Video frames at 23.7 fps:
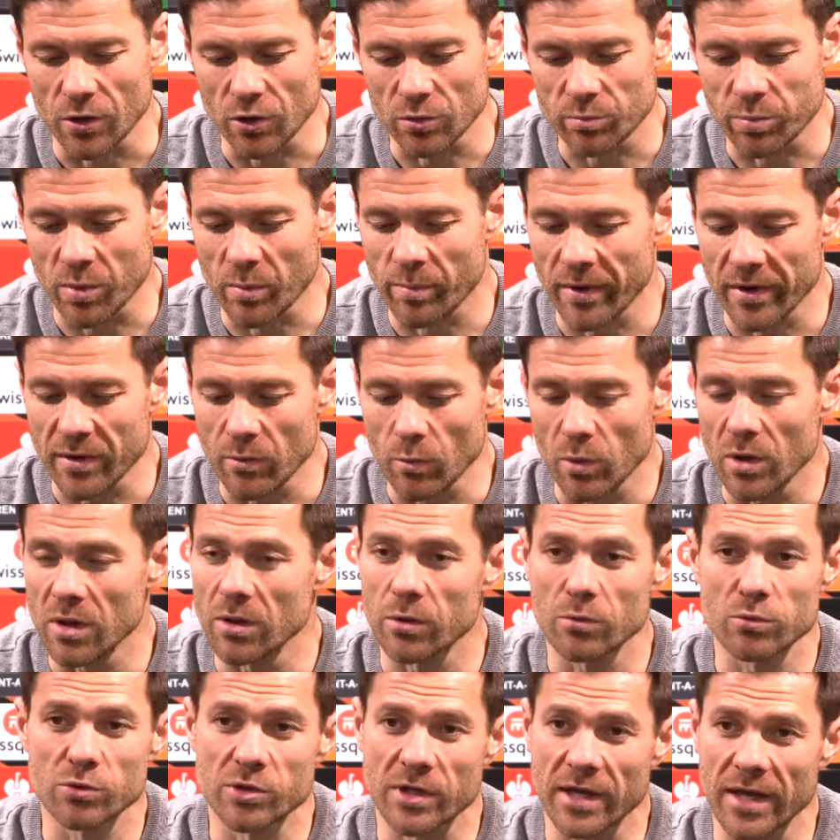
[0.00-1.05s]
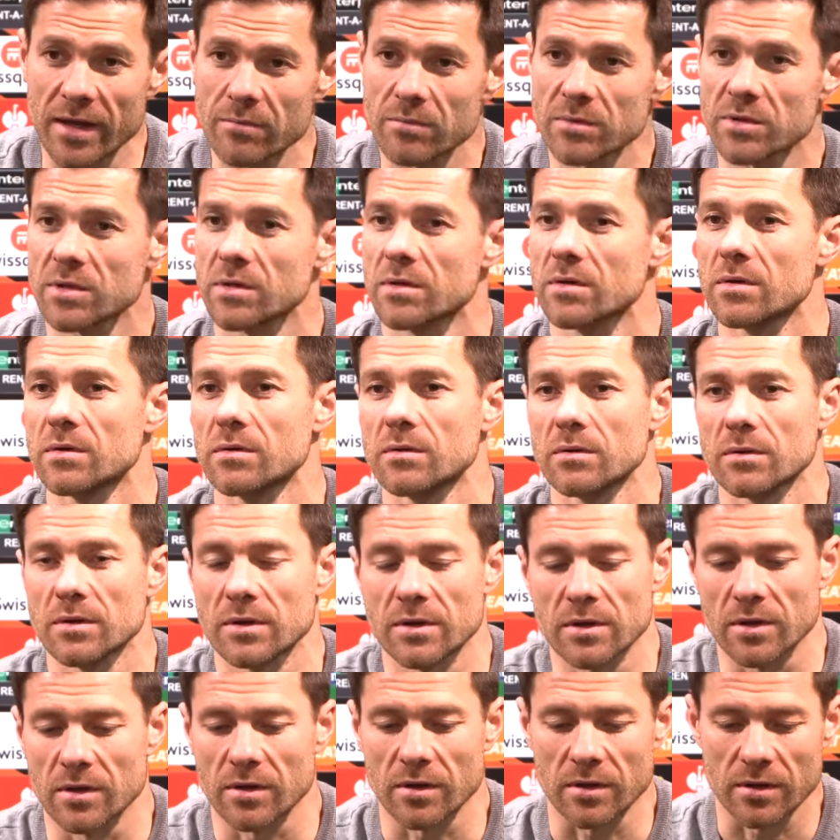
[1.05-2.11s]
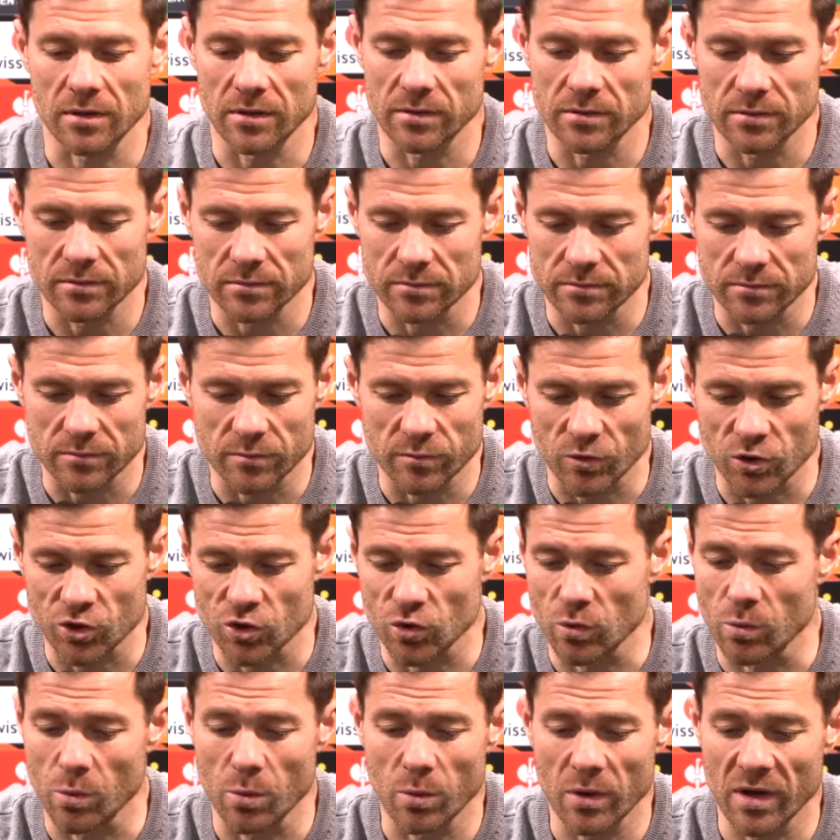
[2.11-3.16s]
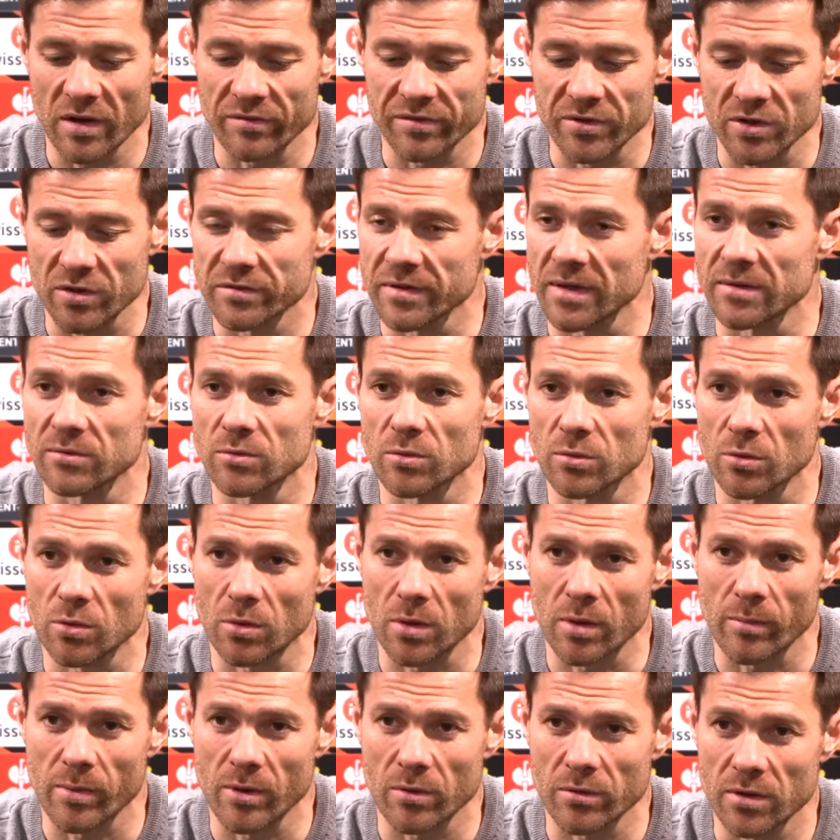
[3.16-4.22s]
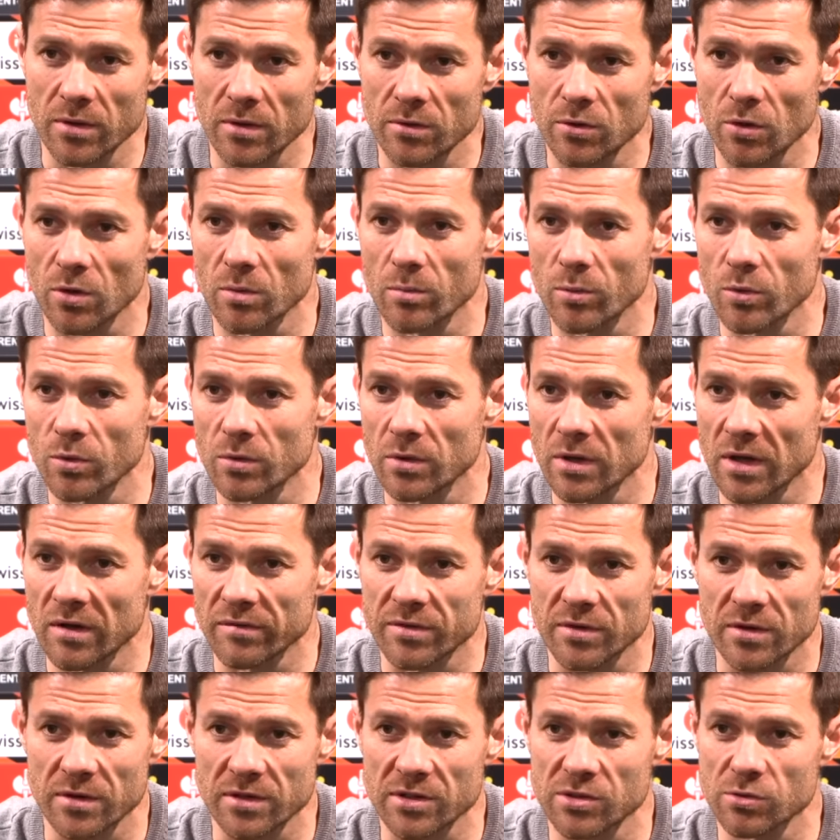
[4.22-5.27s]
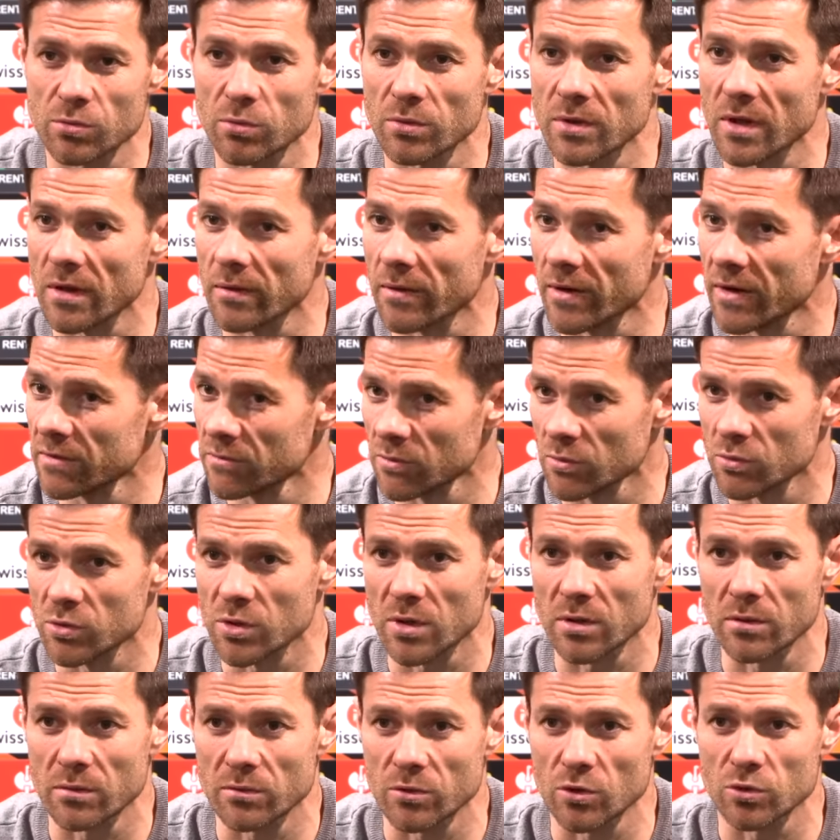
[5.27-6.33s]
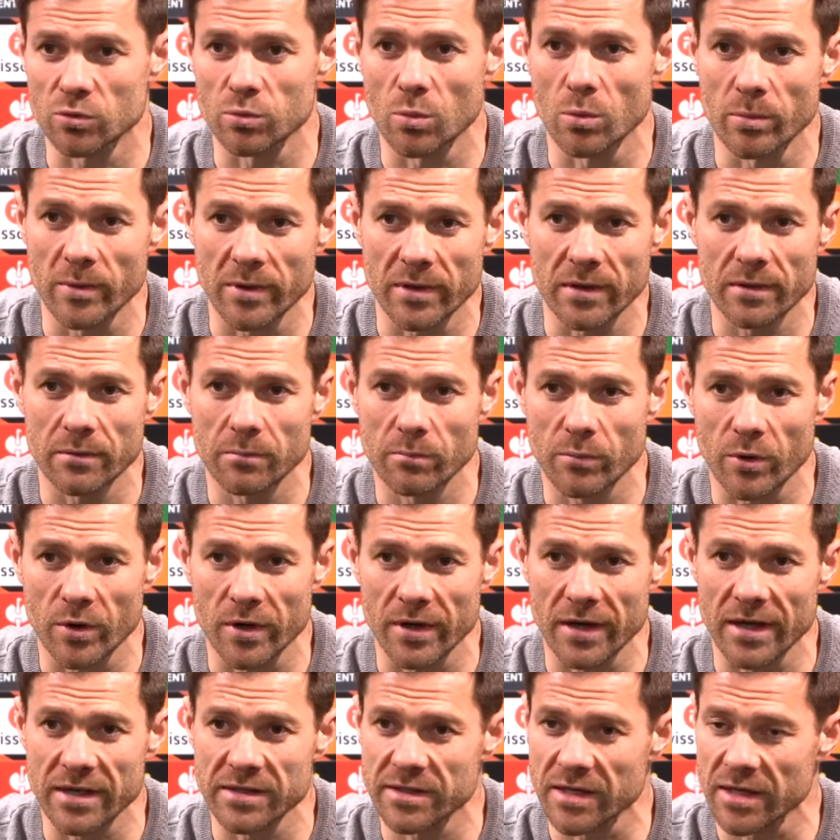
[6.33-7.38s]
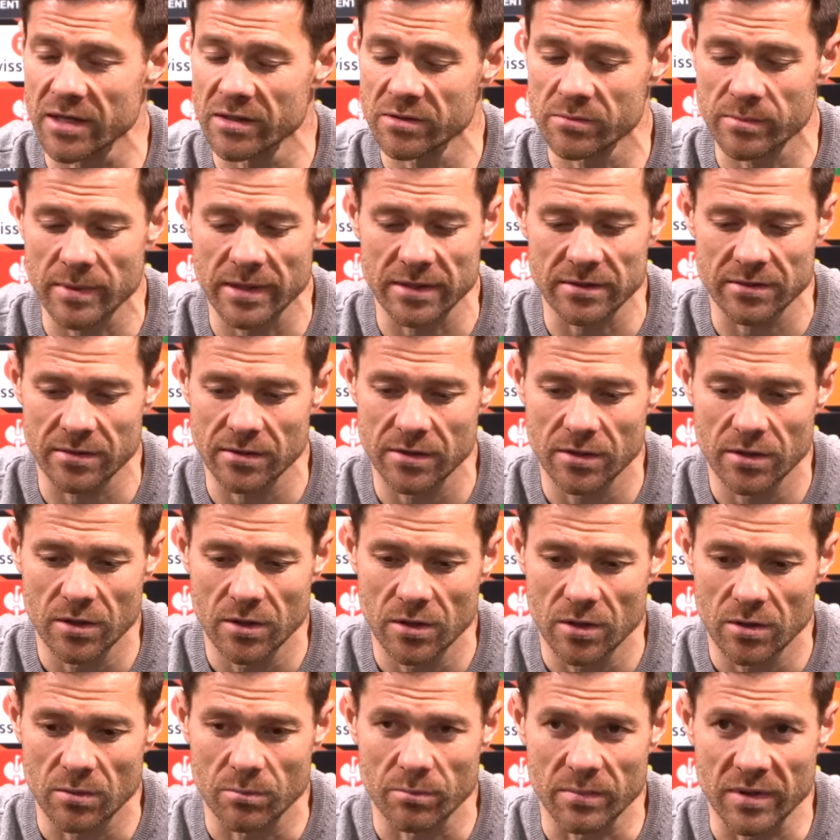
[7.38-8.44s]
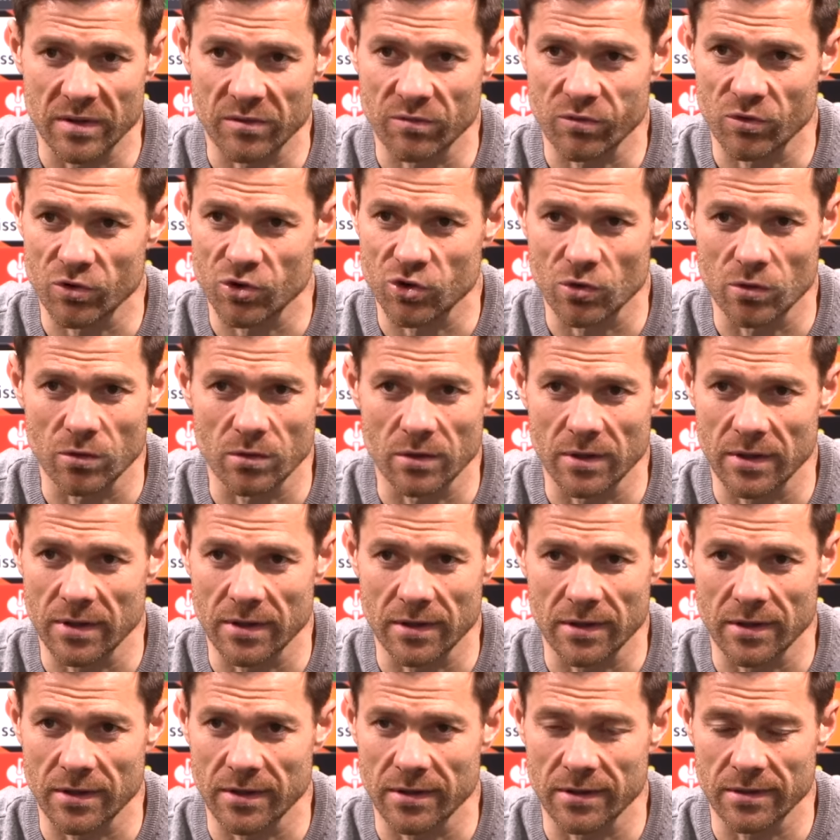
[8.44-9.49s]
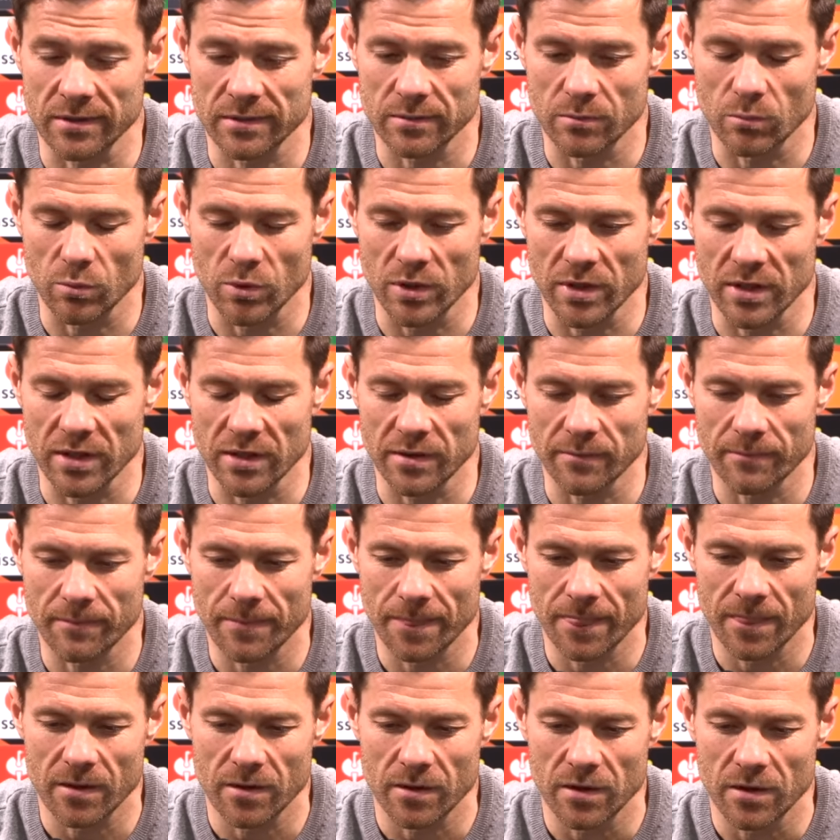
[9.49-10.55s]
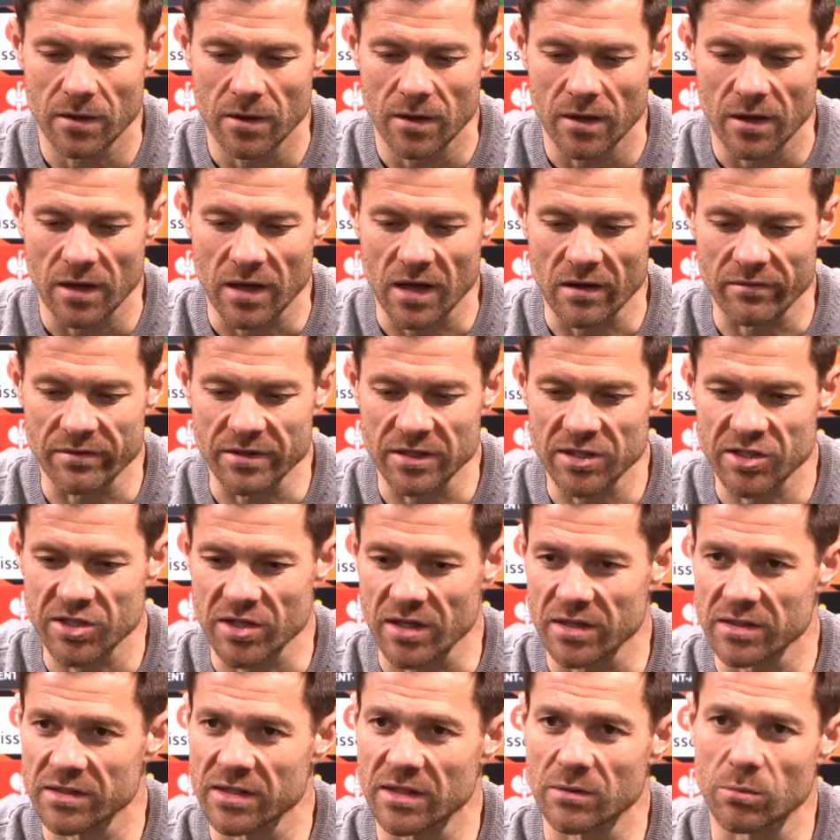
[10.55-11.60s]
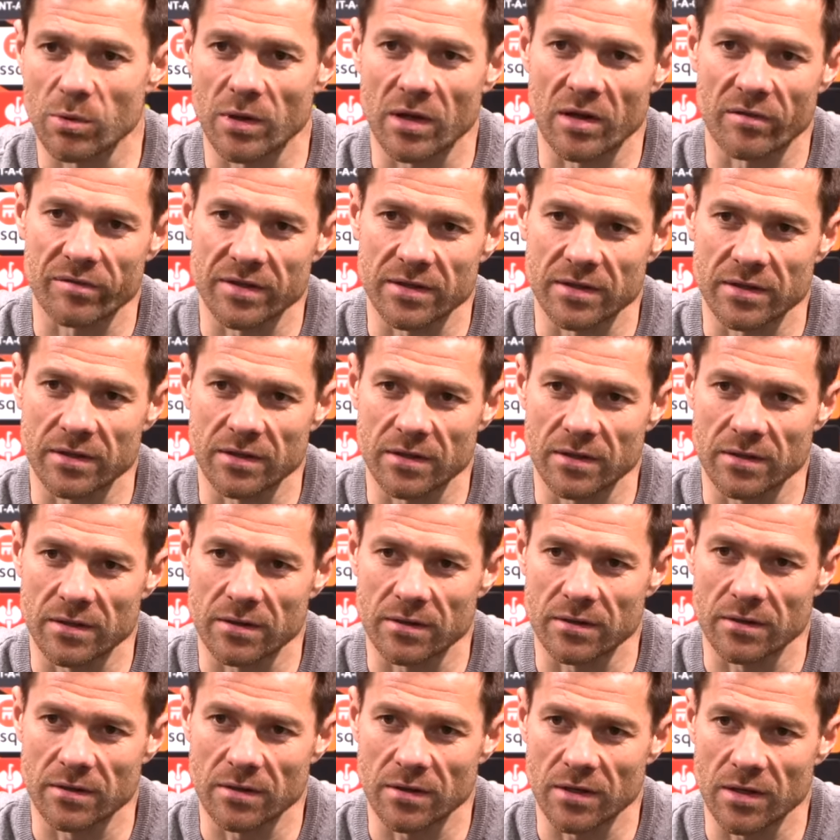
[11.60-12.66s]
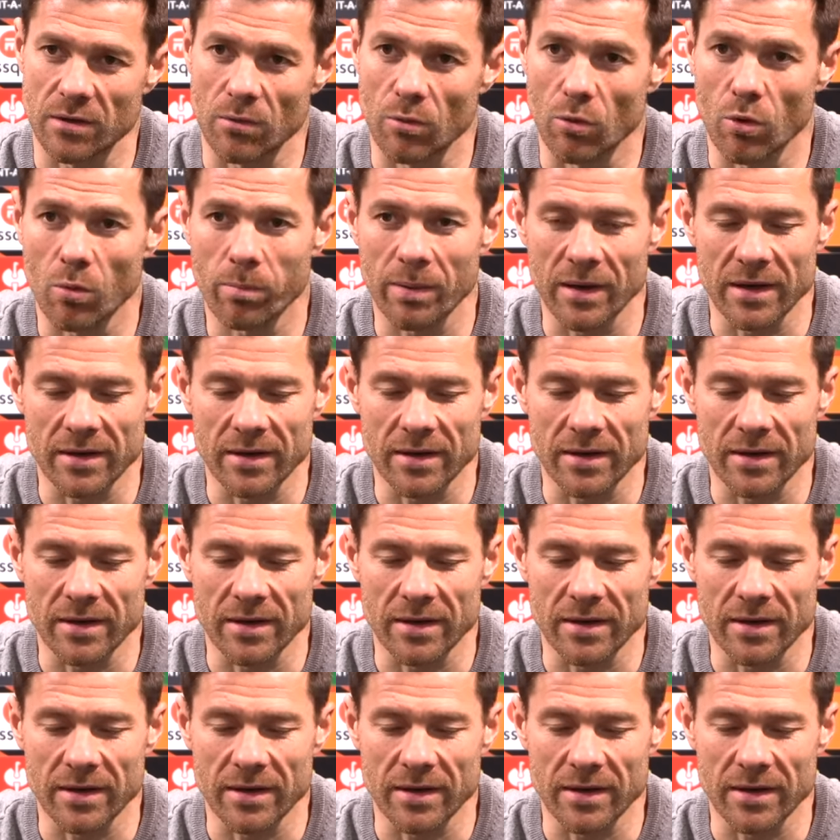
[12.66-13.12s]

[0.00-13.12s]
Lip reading: preparing well those games. for sure we'll have enough time to talk about the Dortmund after the Stuttgart games. Those will be very nice games, but for sure we having the chance that we have in Europa